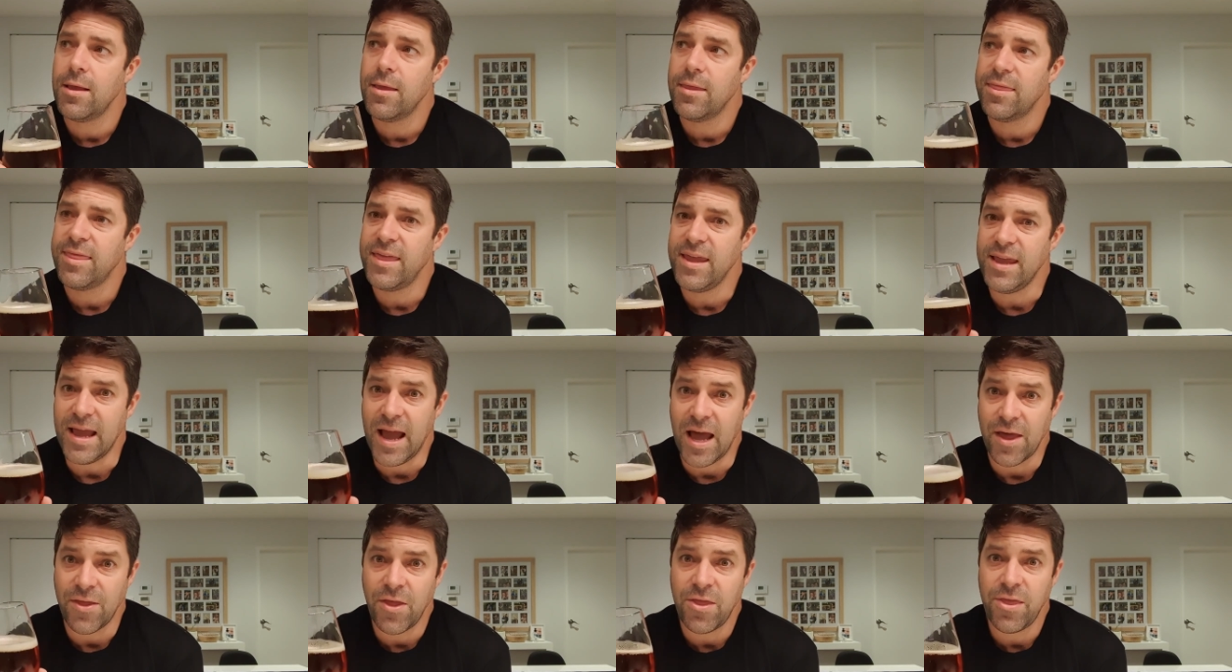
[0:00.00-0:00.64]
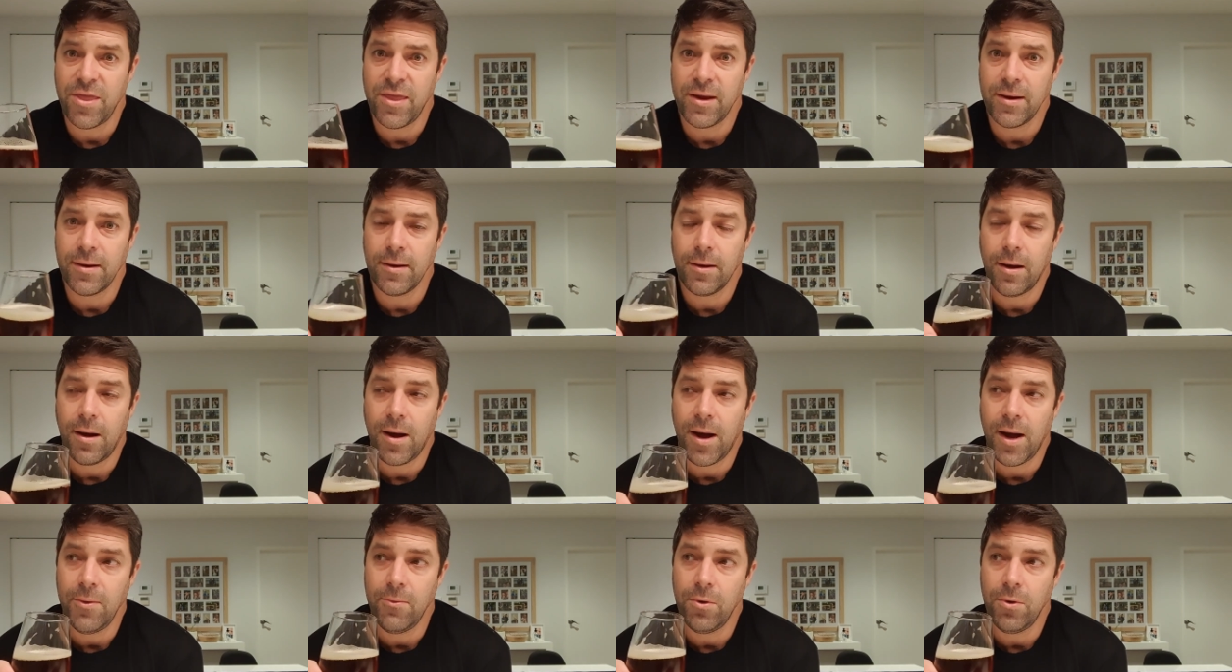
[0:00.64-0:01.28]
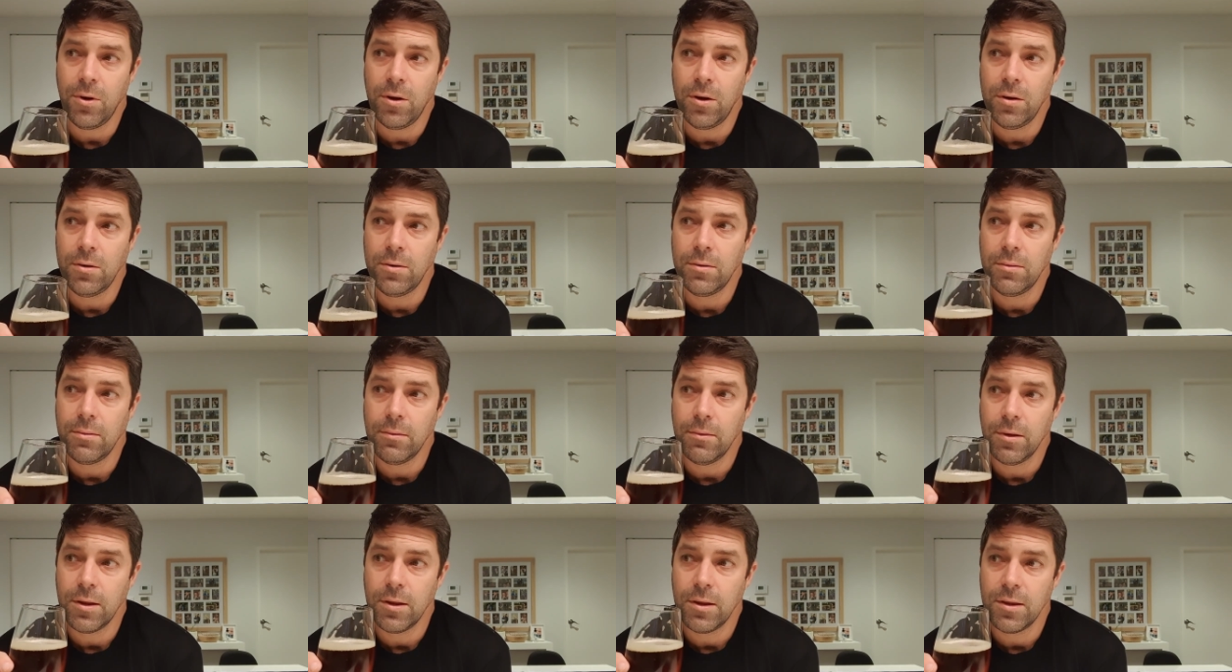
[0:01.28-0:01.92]
The other thing I would
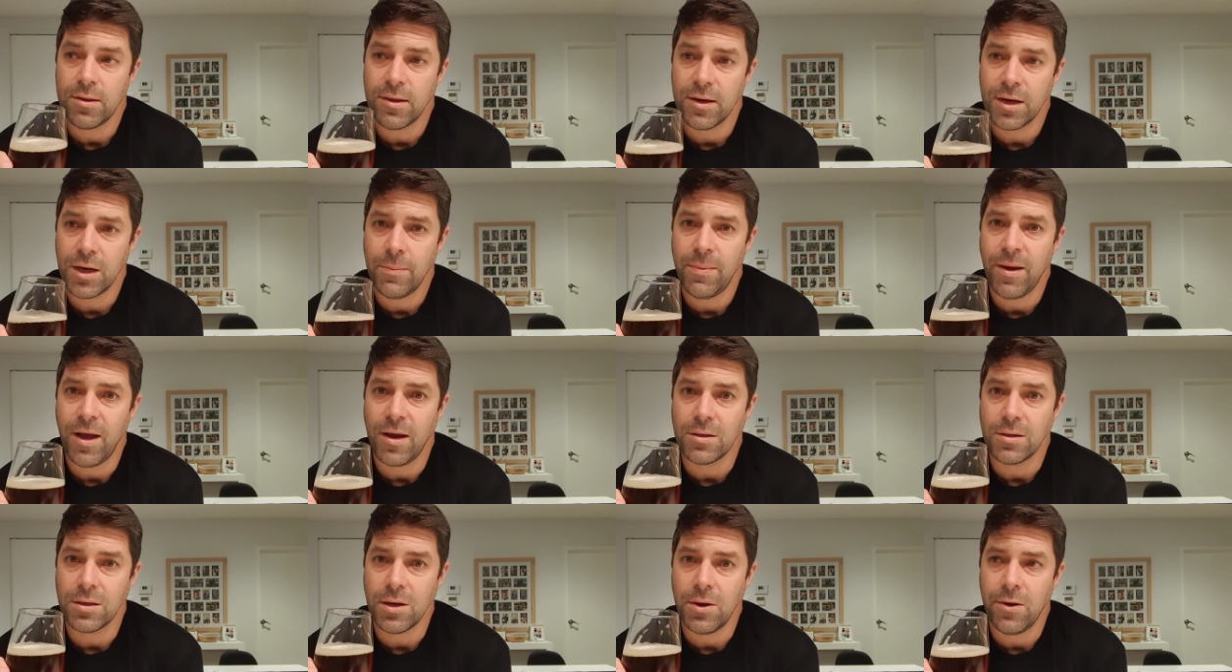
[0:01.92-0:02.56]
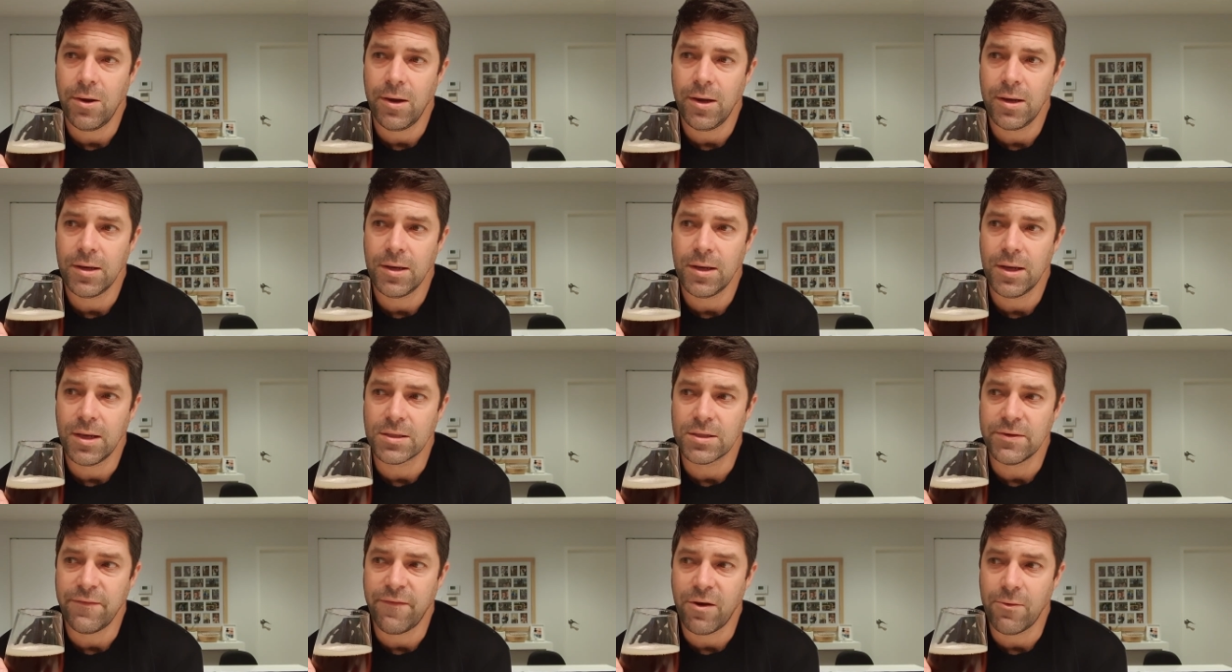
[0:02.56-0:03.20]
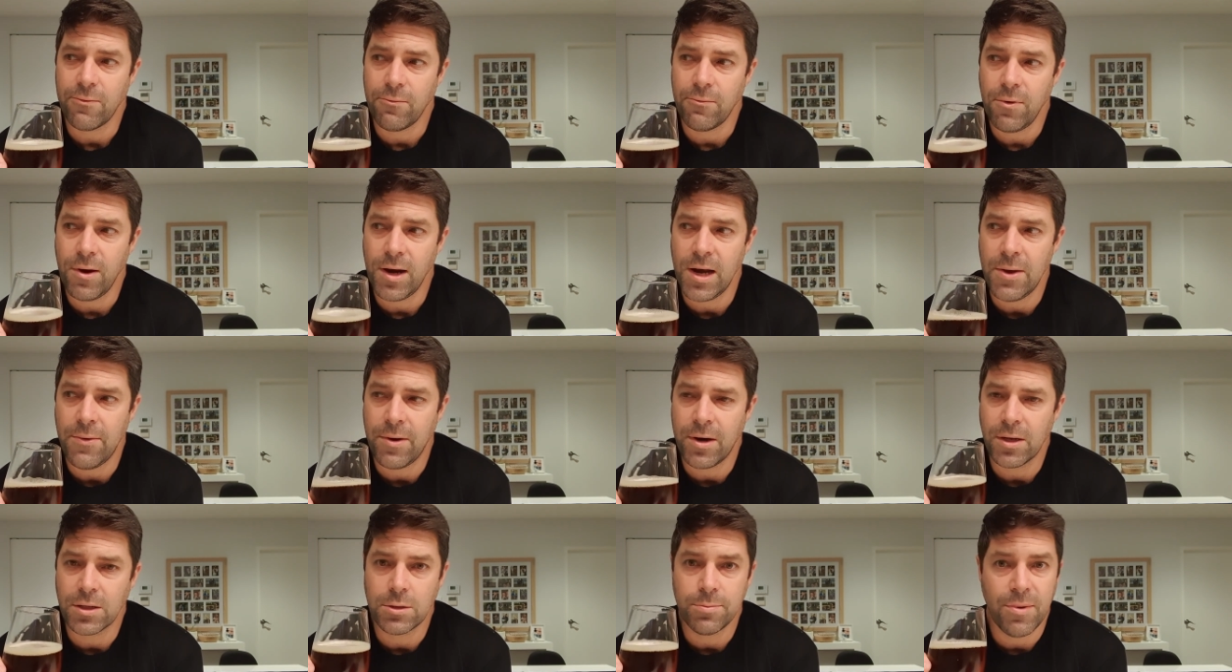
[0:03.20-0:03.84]
think about doing is, if I really
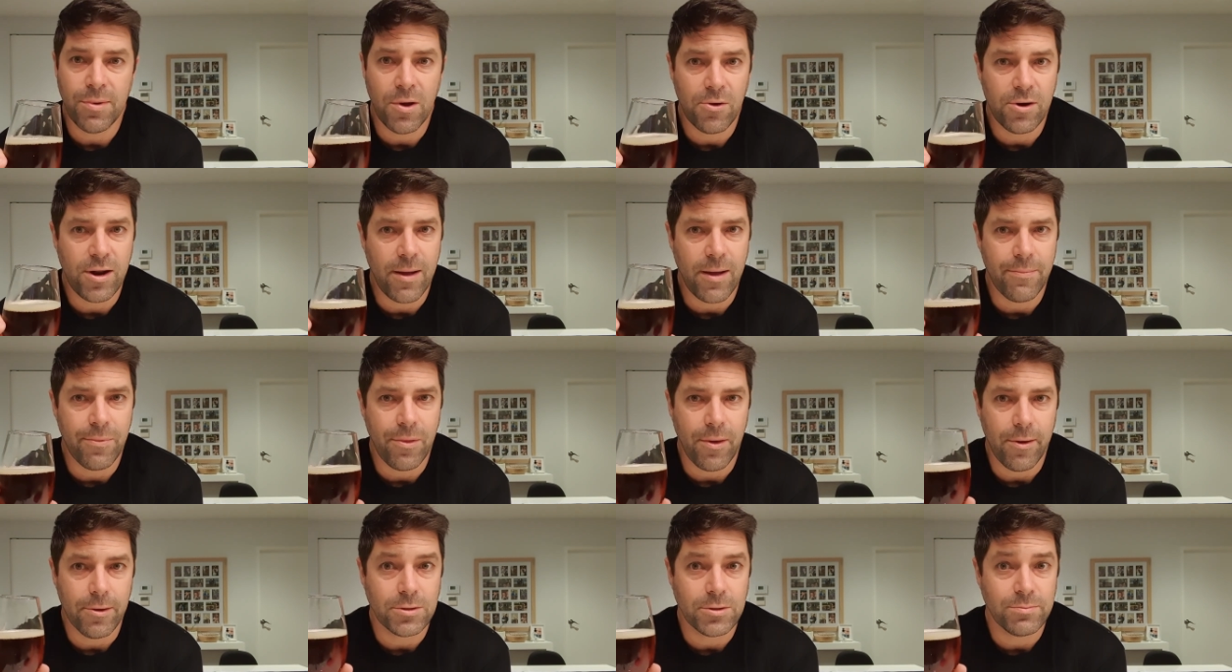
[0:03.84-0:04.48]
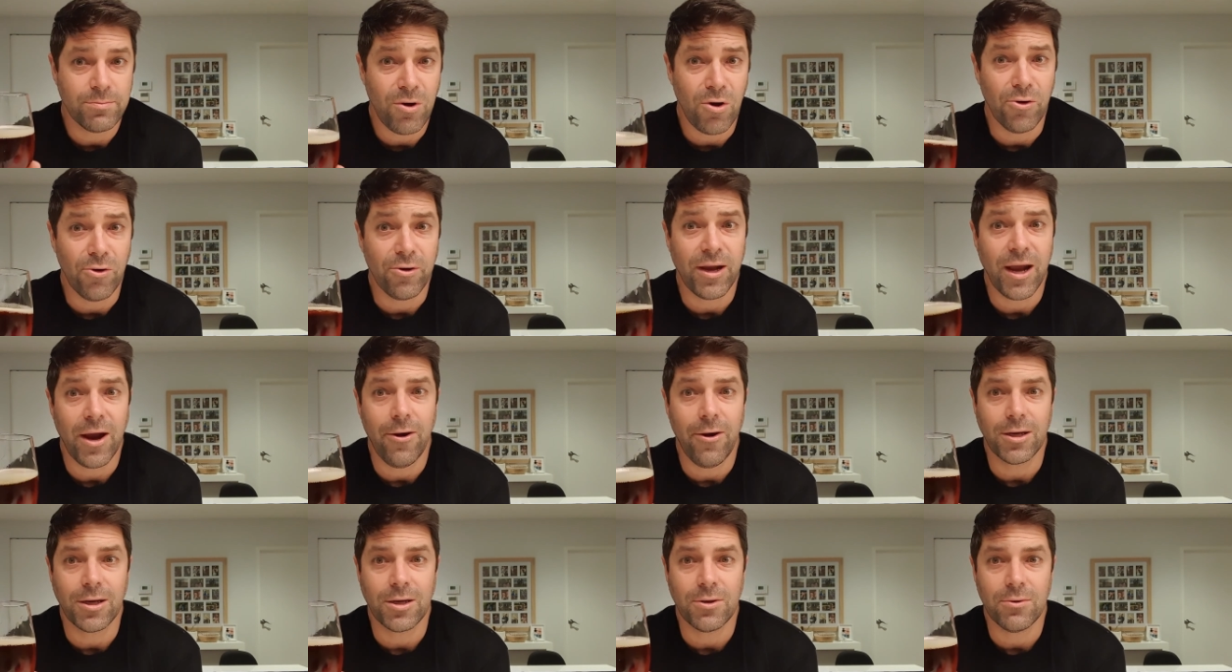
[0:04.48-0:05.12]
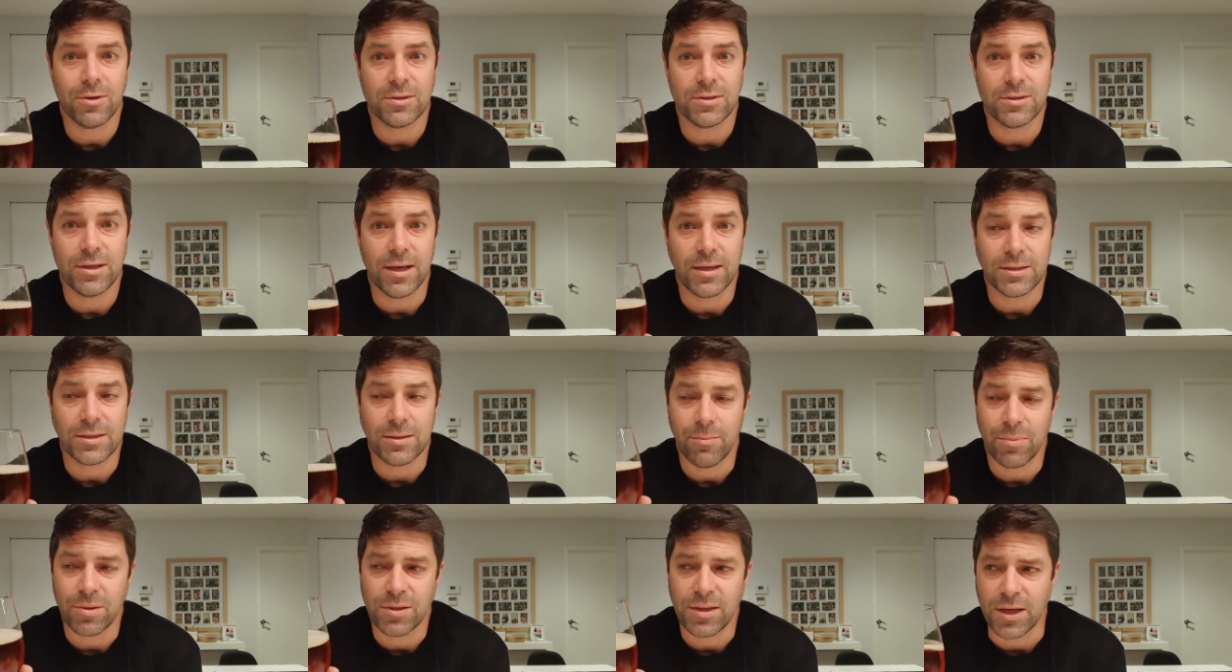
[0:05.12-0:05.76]
wanted to build up those malt characteristics
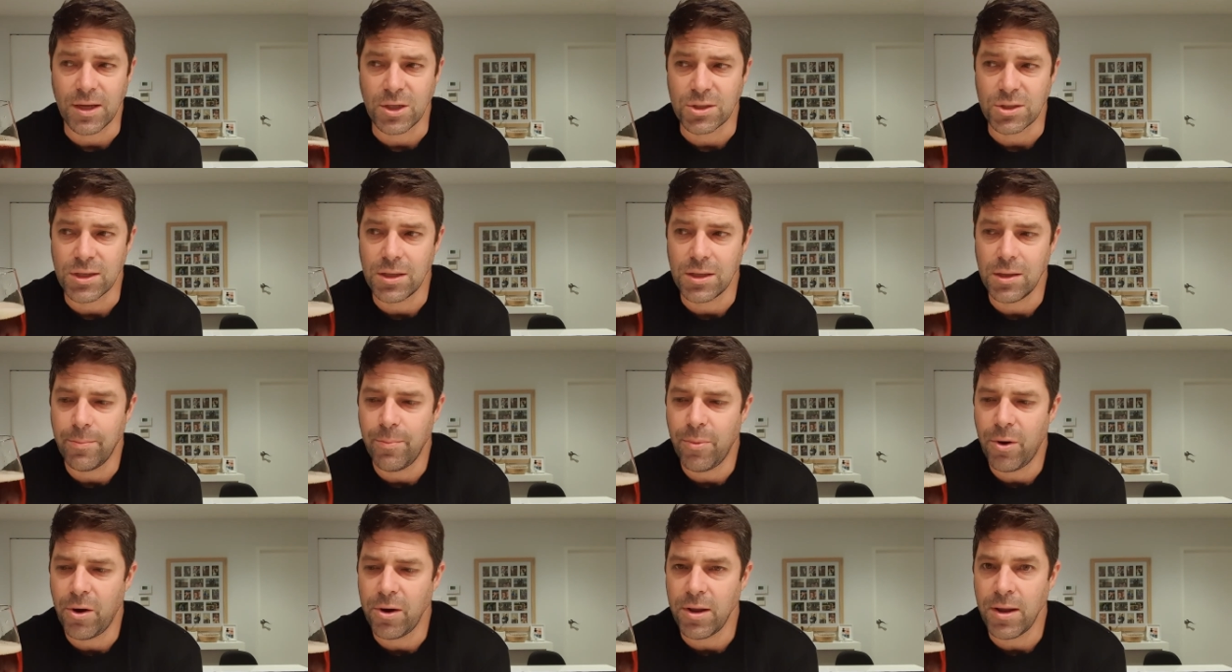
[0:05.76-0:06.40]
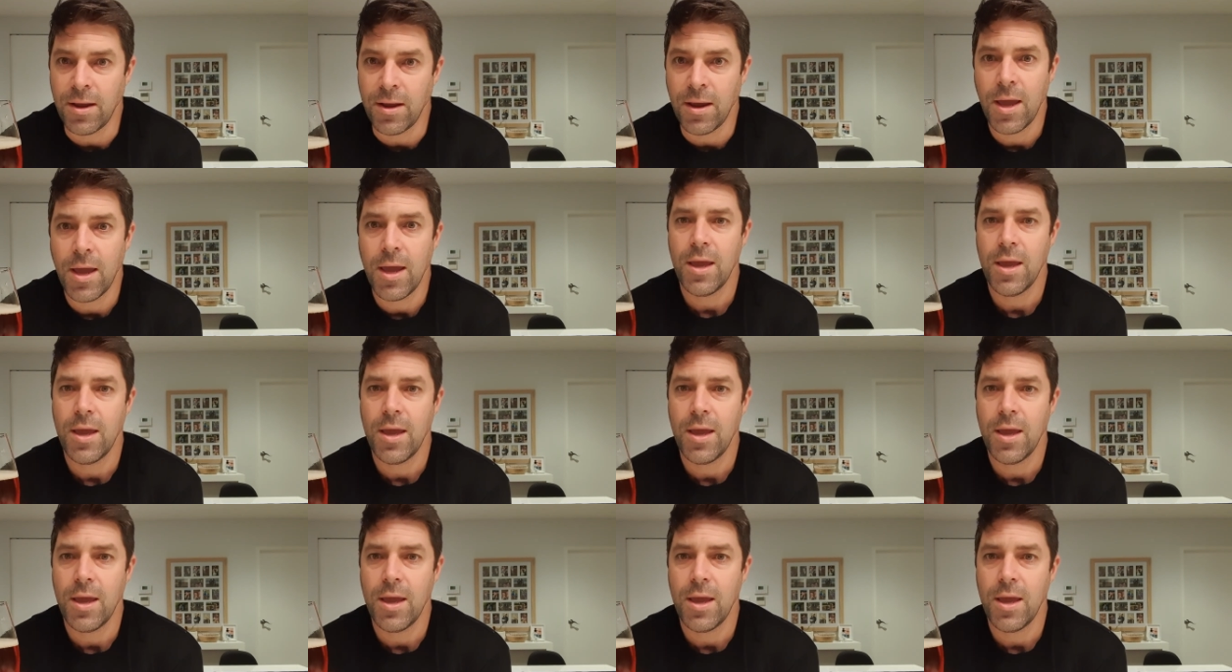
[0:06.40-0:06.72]
and potentially the body,